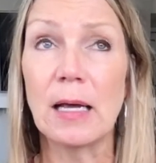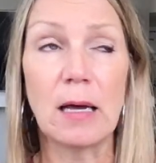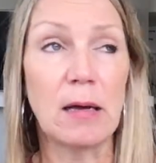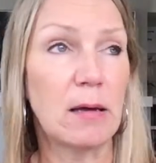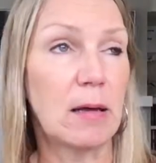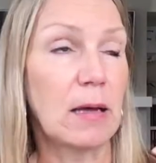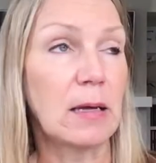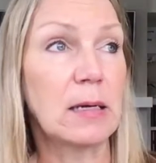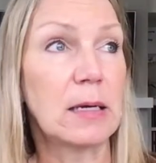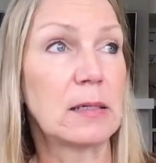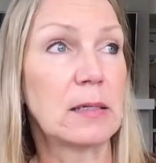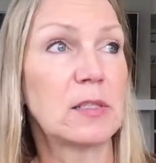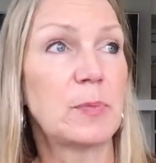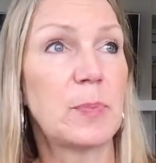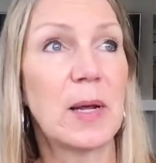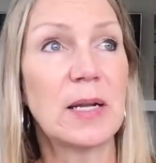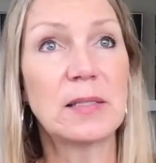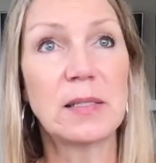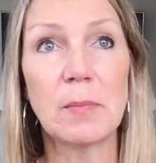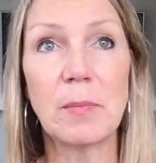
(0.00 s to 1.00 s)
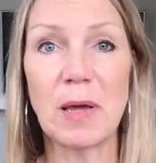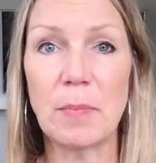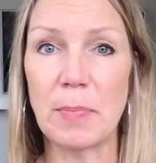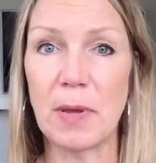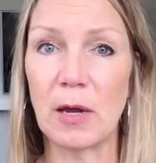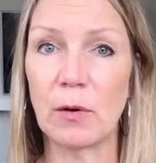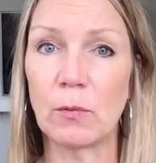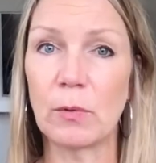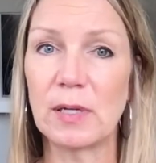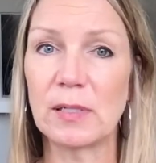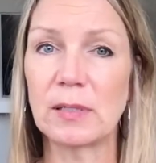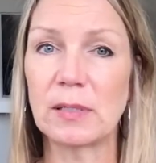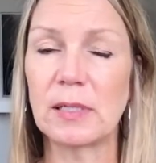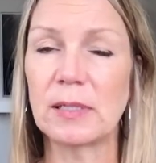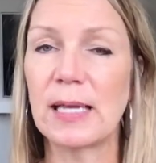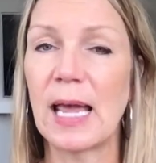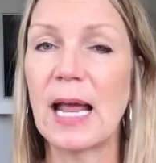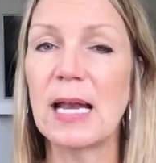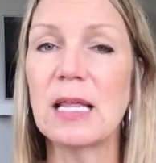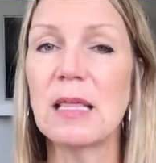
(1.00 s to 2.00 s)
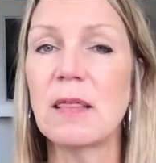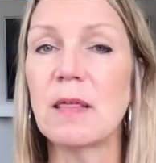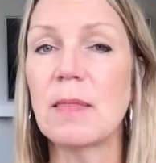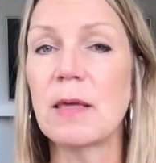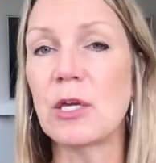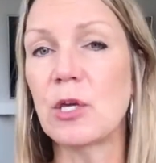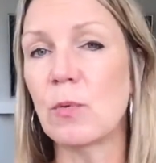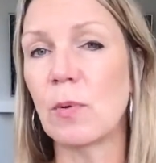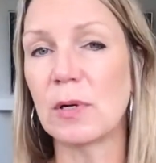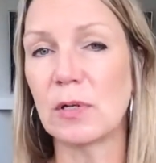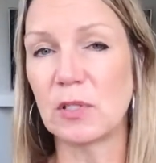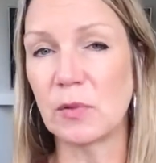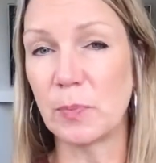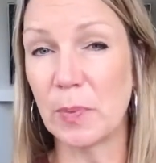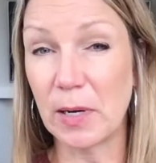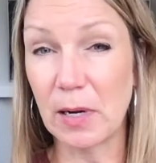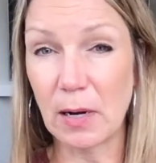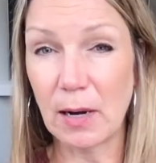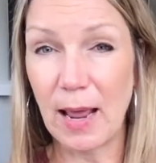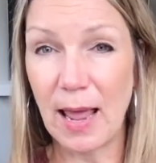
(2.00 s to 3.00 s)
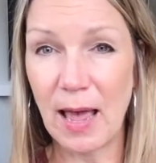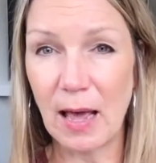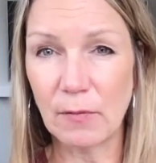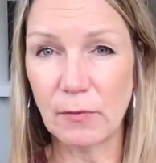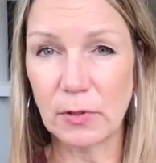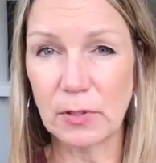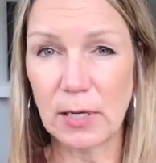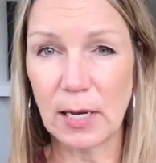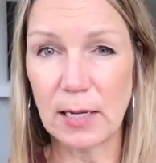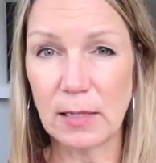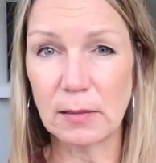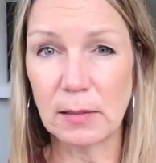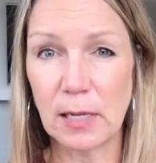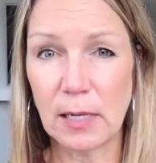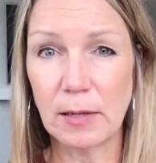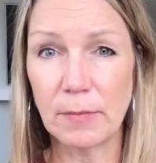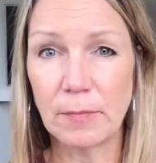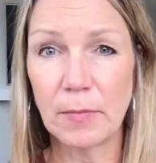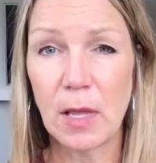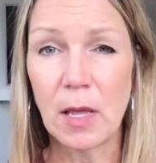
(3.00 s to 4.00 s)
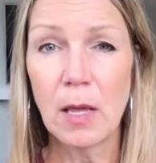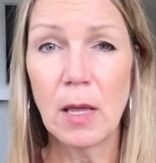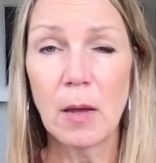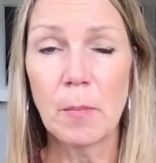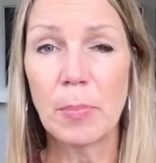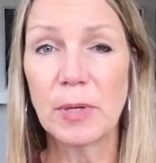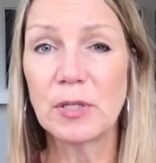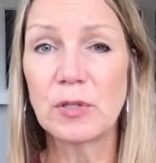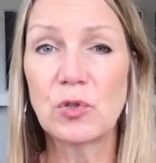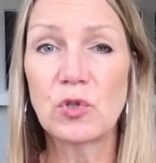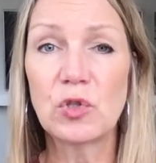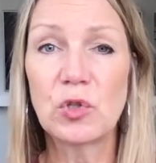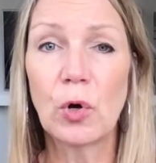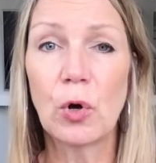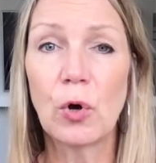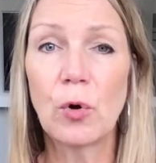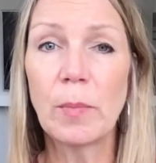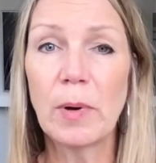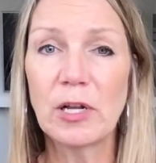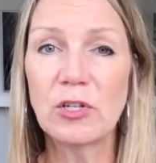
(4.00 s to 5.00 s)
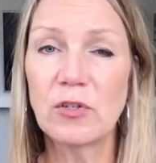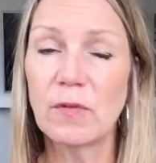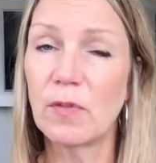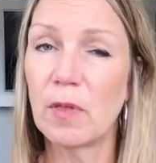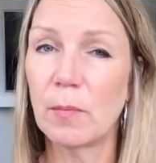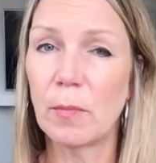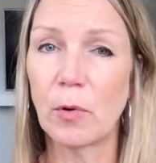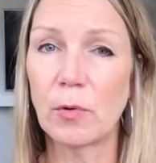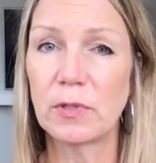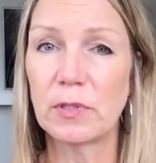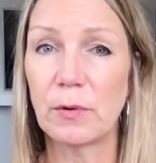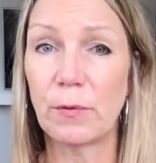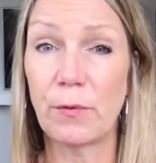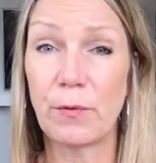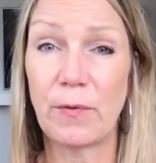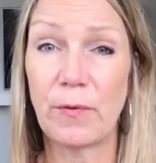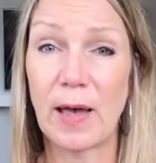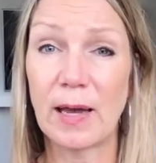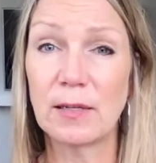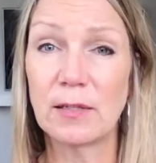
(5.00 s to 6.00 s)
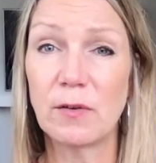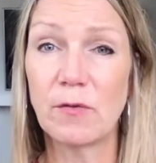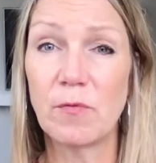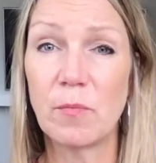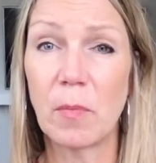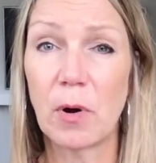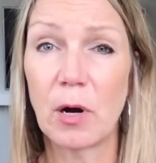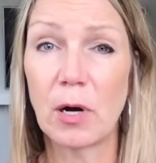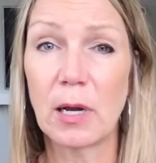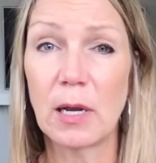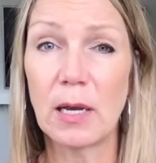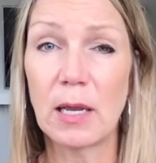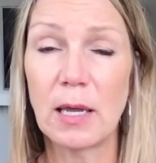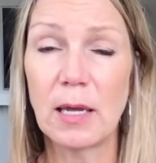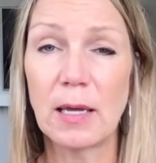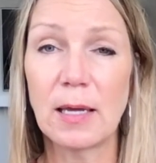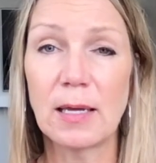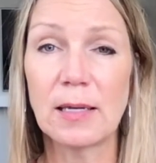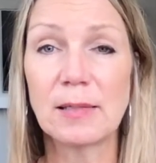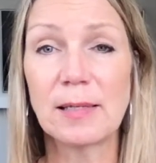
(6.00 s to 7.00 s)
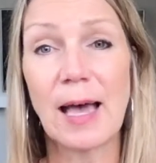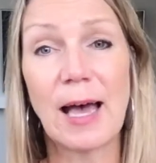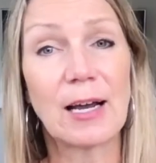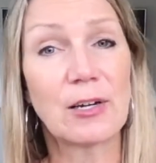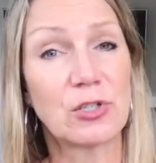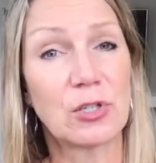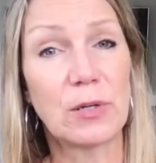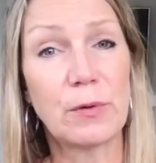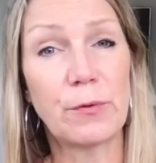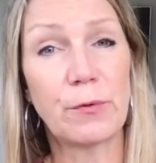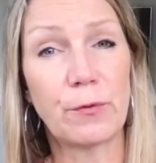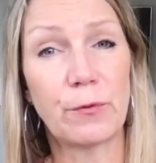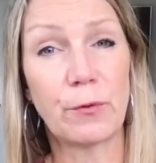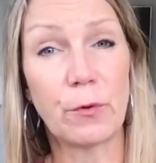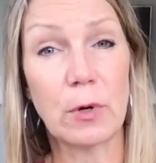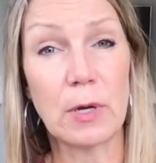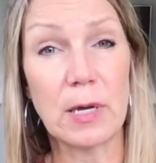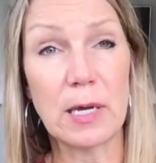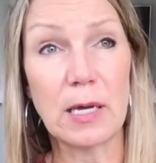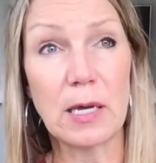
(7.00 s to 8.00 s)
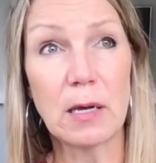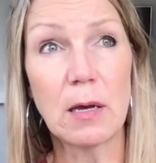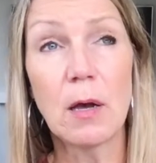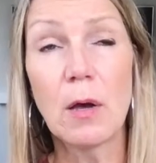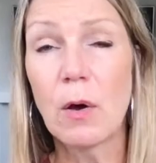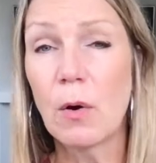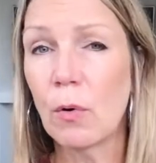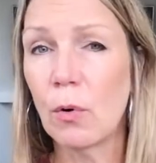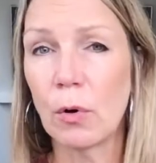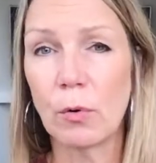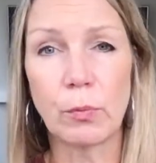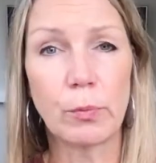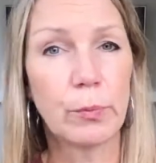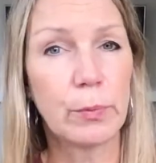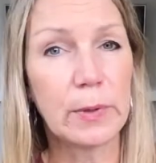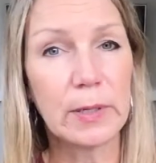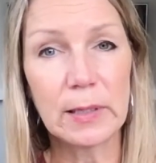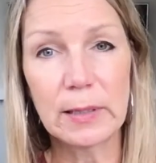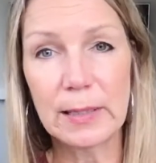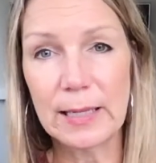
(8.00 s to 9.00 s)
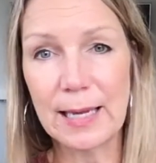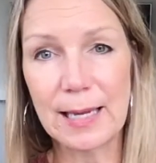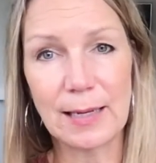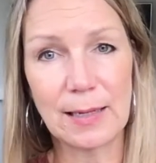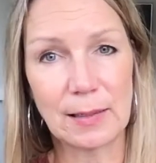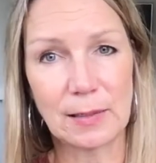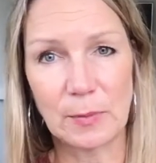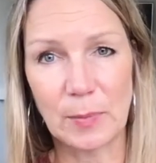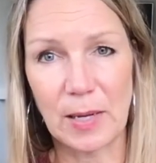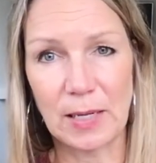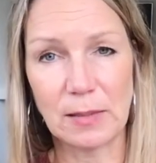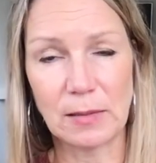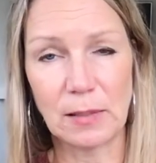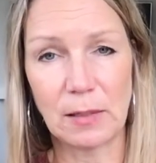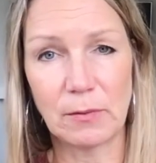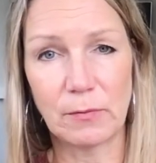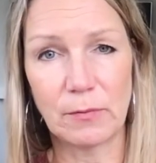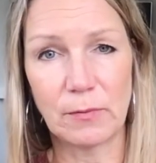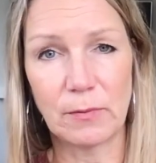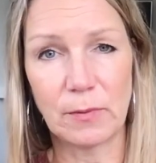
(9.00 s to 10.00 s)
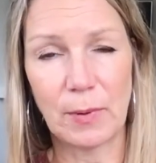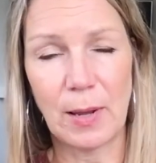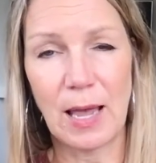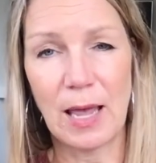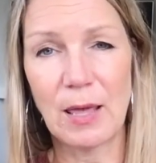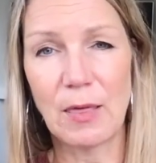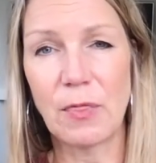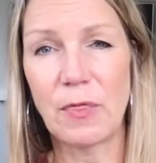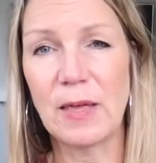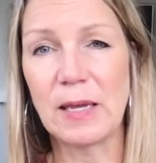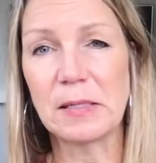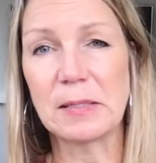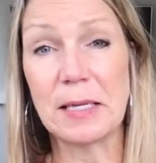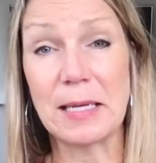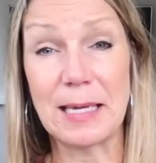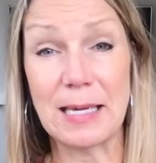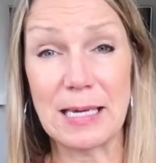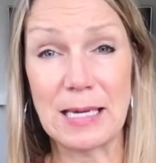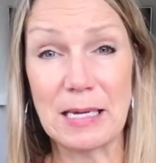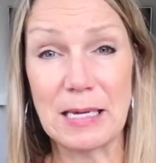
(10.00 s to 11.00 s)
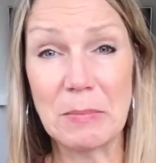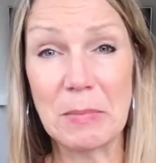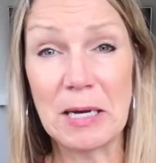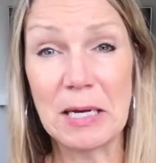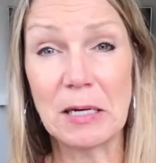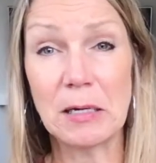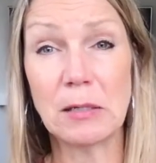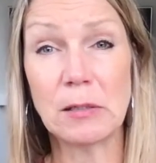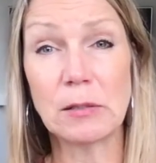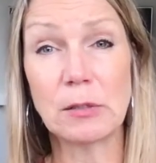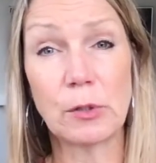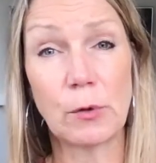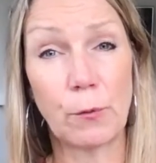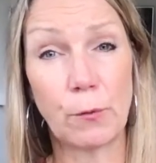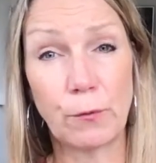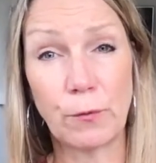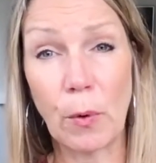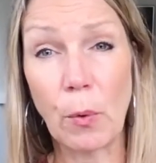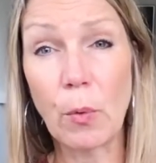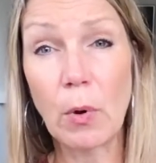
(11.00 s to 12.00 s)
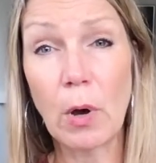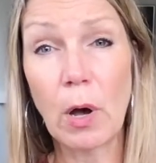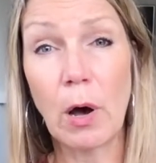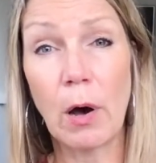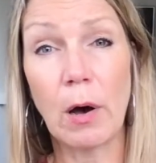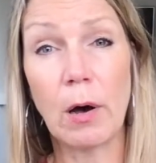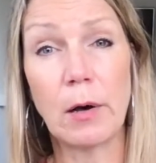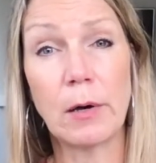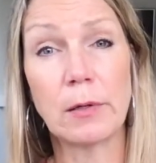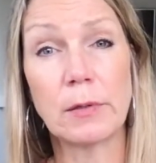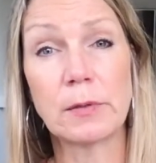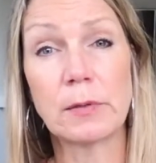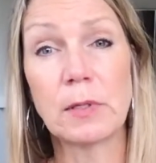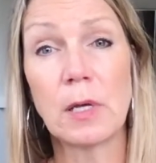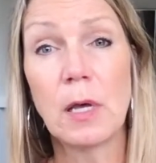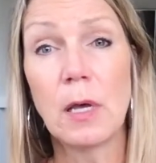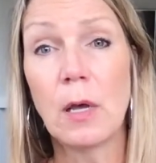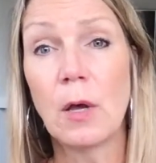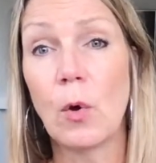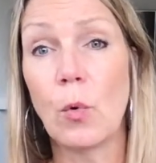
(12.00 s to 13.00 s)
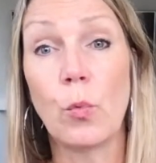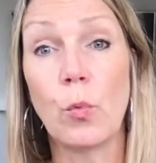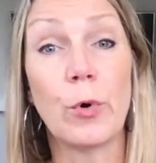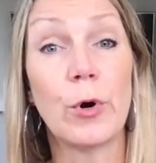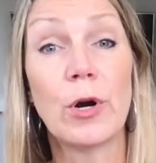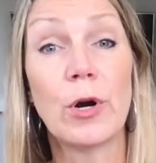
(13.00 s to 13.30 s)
an expense that might be at risk is anything that you want to spend on advertising. But so much of the most effective marketing is actually free or really inexpensive. Okay, things like emails, phone calls, word